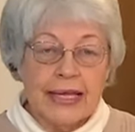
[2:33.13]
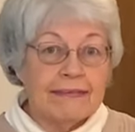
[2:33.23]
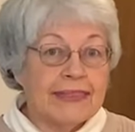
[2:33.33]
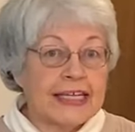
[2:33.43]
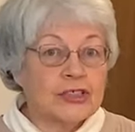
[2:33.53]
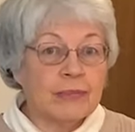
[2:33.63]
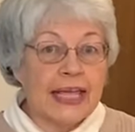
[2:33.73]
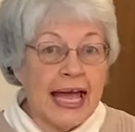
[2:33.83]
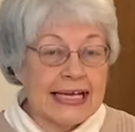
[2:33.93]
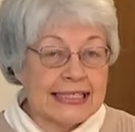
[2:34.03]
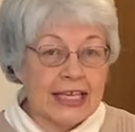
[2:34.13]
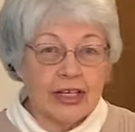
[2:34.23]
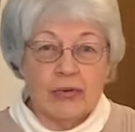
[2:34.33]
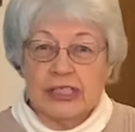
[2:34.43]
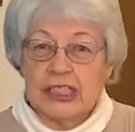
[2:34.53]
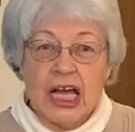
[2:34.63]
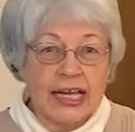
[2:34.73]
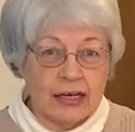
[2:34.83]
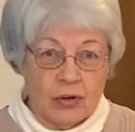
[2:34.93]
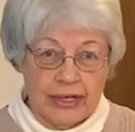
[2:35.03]
they should be asking you a ton
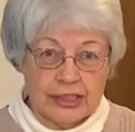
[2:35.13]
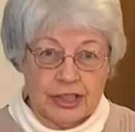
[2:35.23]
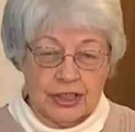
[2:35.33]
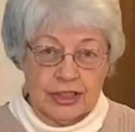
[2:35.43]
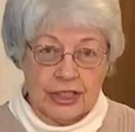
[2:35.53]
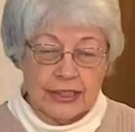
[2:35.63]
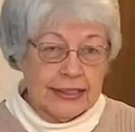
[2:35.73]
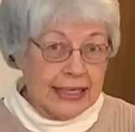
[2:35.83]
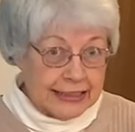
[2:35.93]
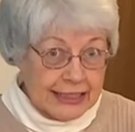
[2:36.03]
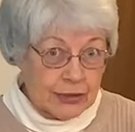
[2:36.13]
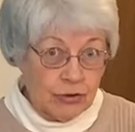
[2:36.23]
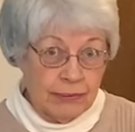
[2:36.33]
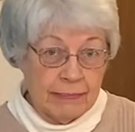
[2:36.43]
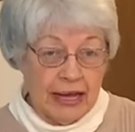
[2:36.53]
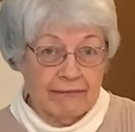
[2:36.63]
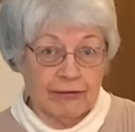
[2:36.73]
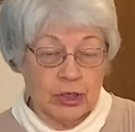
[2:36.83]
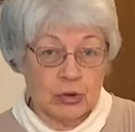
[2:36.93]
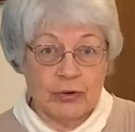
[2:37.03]
of questions. And this would be my
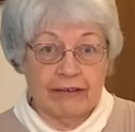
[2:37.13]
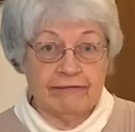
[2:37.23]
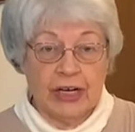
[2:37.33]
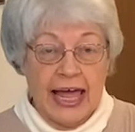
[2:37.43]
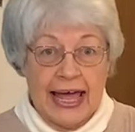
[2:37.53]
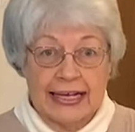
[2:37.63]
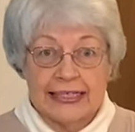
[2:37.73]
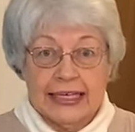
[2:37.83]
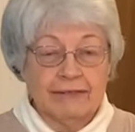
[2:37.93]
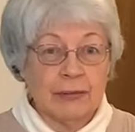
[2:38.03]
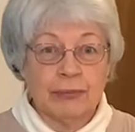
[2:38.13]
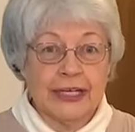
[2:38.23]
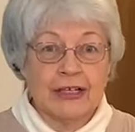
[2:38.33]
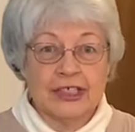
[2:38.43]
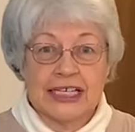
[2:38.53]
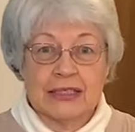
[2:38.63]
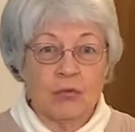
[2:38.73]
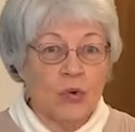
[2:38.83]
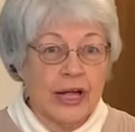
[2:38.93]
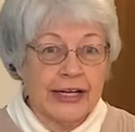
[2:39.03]
first red flag. If the breeder doesn't
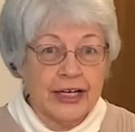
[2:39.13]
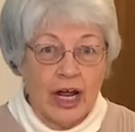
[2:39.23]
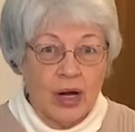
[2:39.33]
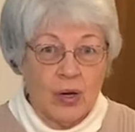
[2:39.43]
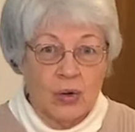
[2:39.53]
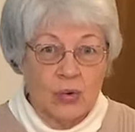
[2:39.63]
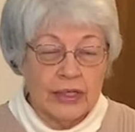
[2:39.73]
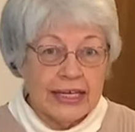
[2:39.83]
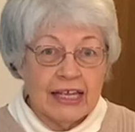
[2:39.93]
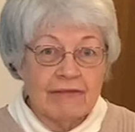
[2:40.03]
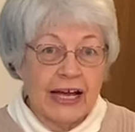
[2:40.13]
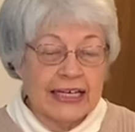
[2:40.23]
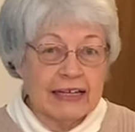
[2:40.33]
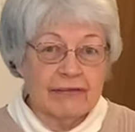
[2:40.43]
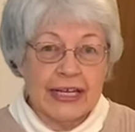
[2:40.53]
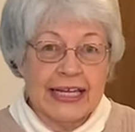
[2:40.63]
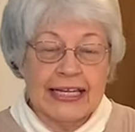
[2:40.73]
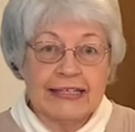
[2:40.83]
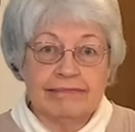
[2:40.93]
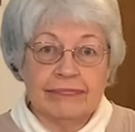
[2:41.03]
want to know if I live
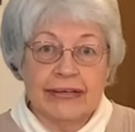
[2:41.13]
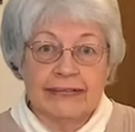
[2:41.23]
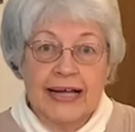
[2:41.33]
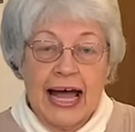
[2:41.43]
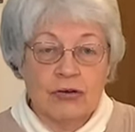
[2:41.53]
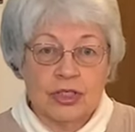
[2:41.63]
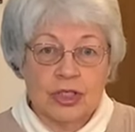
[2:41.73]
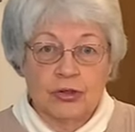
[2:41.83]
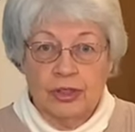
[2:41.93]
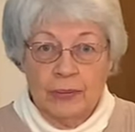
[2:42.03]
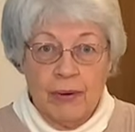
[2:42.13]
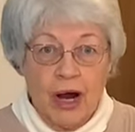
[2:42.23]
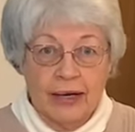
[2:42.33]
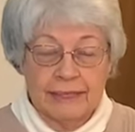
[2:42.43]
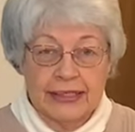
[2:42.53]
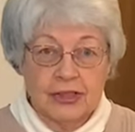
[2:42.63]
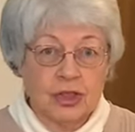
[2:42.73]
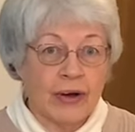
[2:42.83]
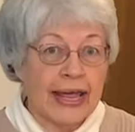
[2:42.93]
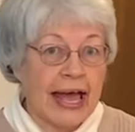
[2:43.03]
in a house or an apartment,
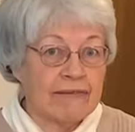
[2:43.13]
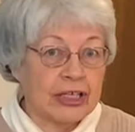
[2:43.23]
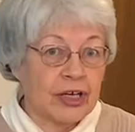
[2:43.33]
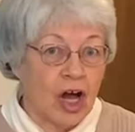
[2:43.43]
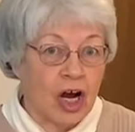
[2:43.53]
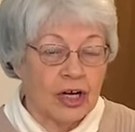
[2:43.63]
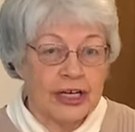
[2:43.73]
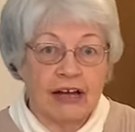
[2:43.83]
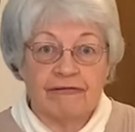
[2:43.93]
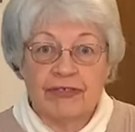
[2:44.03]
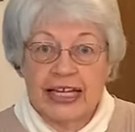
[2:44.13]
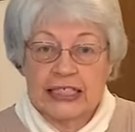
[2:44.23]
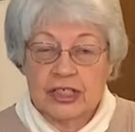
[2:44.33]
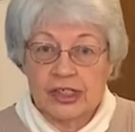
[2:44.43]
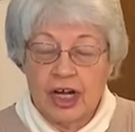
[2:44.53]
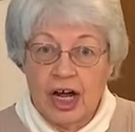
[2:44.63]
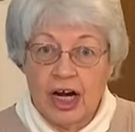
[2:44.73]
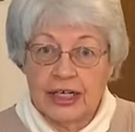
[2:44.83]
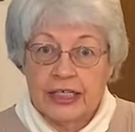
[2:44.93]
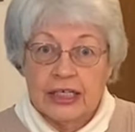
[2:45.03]
do I have a yard, a fenced
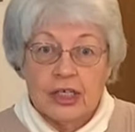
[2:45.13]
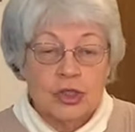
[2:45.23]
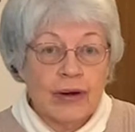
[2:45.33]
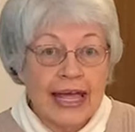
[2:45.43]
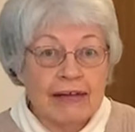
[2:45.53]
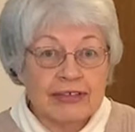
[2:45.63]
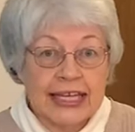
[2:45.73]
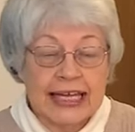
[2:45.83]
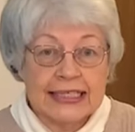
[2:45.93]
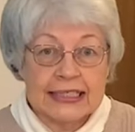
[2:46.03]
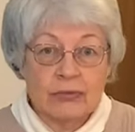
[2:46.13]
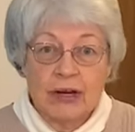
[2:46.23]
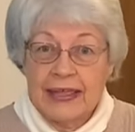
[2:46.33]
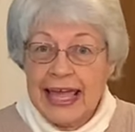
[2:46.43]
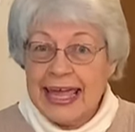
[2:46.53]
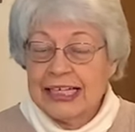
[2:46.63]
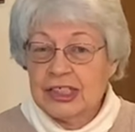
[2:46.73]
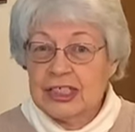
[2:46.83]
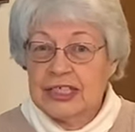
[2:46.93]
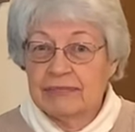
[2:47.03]
yard? Do I have kids? What are the
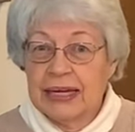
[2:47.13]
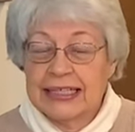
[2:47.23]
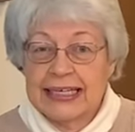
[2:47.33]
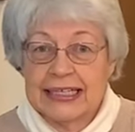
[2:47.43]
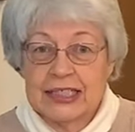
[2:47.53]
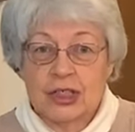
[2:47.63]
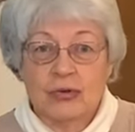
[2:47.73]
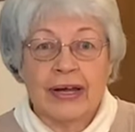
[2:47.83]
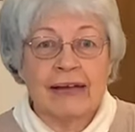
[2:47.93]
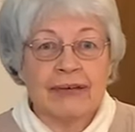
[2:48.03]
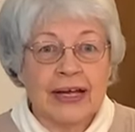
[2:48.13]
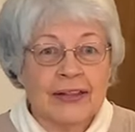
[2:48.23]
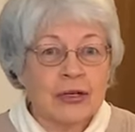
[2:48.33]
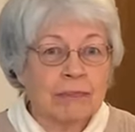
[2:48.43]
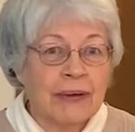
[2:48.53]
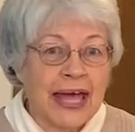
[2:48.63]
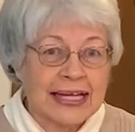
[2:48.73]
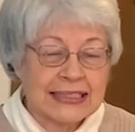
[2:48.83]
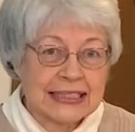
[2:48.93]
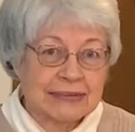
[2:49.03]
ages of my kids? Do I have other
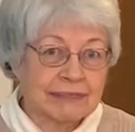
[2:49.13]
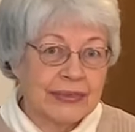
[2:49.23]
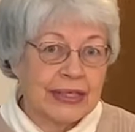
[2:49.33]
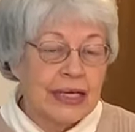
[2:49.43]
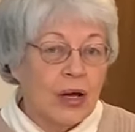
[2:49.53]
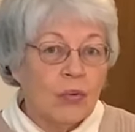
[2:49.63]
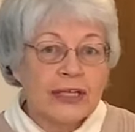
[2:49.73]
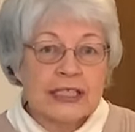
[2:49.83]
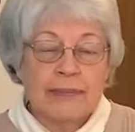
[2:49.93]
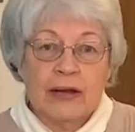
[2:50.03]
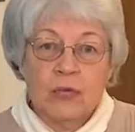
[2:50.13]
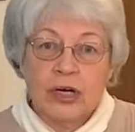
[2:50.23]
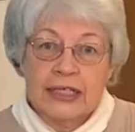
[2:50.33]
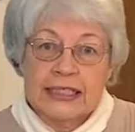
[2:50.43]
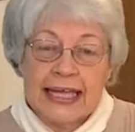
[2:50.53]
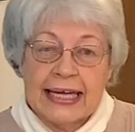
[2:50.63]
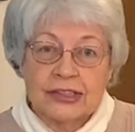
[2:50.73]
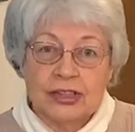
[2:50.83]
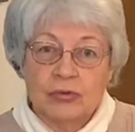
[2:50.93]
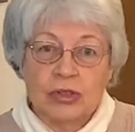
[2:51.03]
pets? What's my work
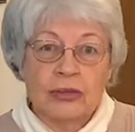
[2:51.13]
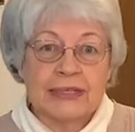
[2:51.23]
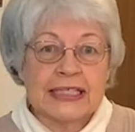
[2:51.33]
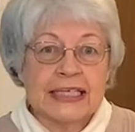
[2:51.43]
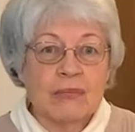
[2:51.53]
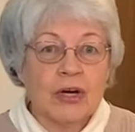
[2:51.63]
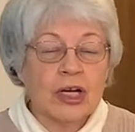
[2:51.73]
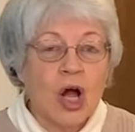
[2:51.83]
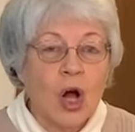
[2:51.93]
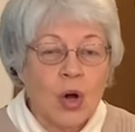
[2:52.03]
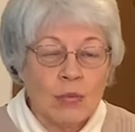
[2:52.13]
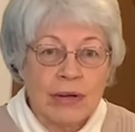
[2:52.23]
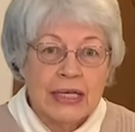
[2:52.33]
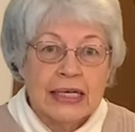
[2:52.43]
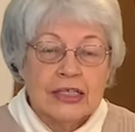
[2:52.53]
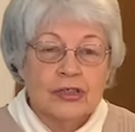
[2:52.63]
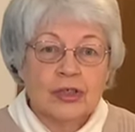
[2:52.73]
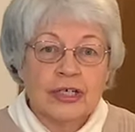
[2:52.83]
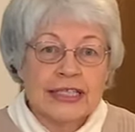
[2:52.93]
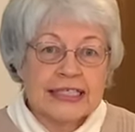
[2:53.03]
schedule? Will there be someone home
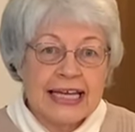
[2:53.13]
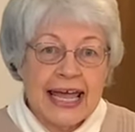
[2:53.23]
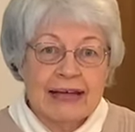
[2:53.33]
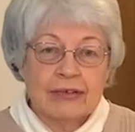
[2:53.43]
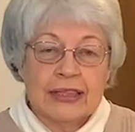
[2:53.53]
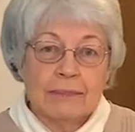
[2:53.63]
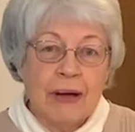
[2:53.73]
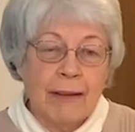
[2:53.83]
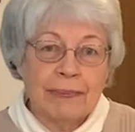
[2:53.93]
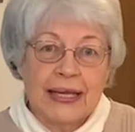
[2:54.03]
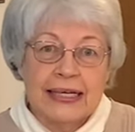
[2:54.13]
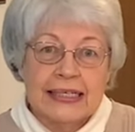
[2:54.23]
during the day with the puppy?